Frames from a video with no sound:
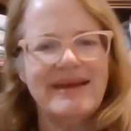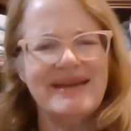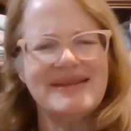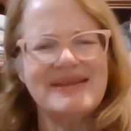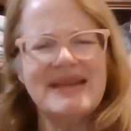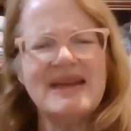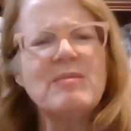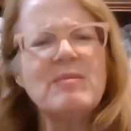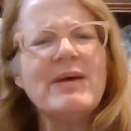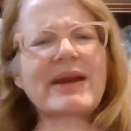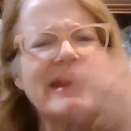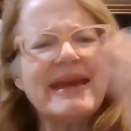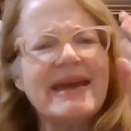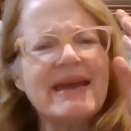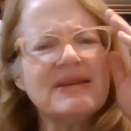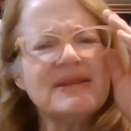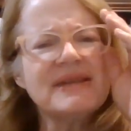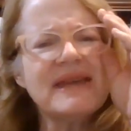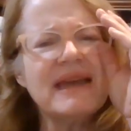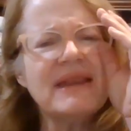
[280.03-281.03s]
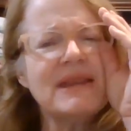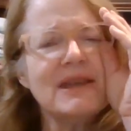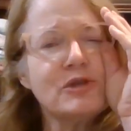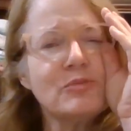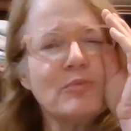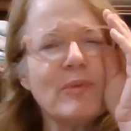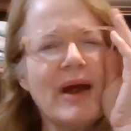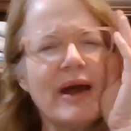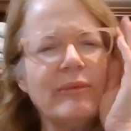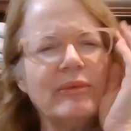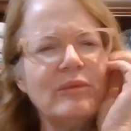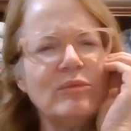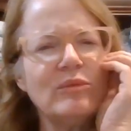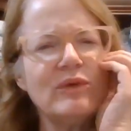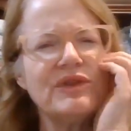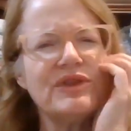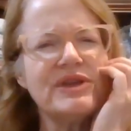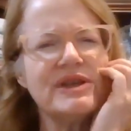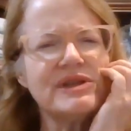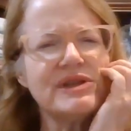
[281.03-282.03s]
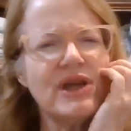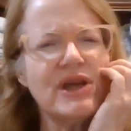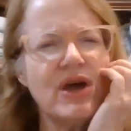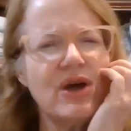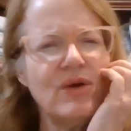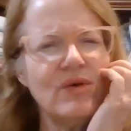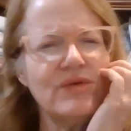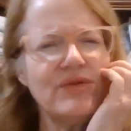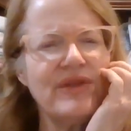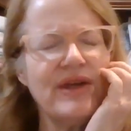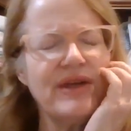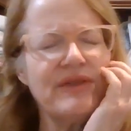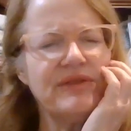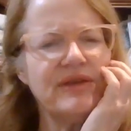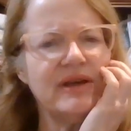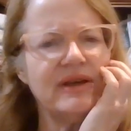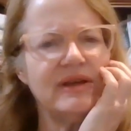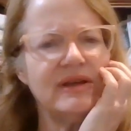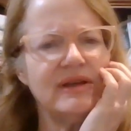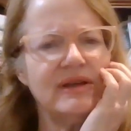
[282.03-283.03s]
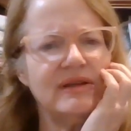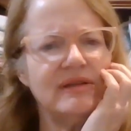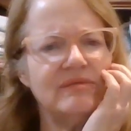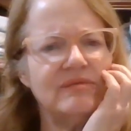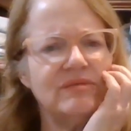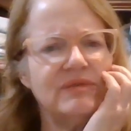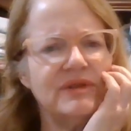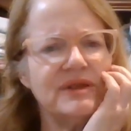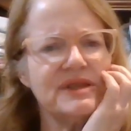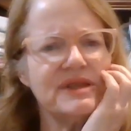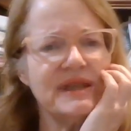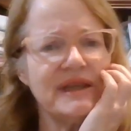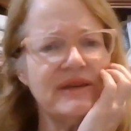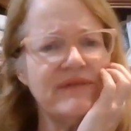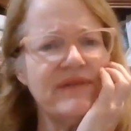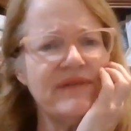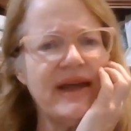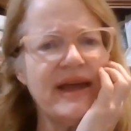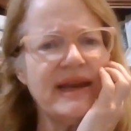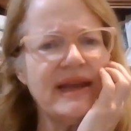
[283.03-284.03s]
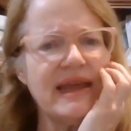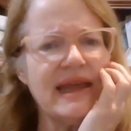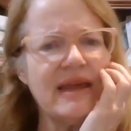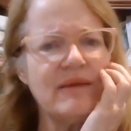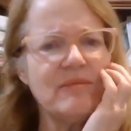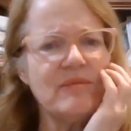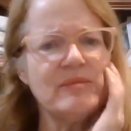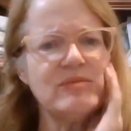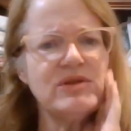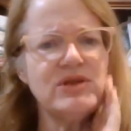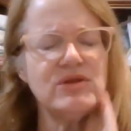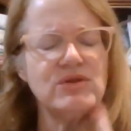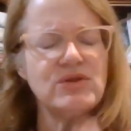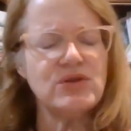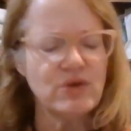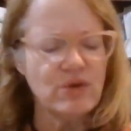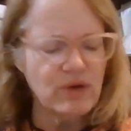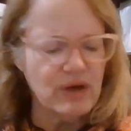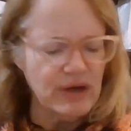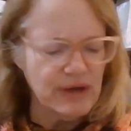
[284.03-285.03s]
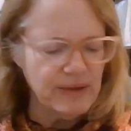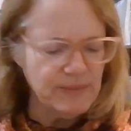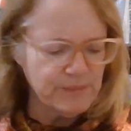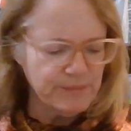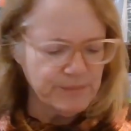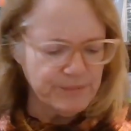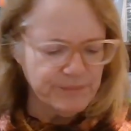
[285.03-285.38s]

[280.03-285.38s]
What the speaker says: Has anybody else had this problem with this coat, that the sleeve lining came up too short?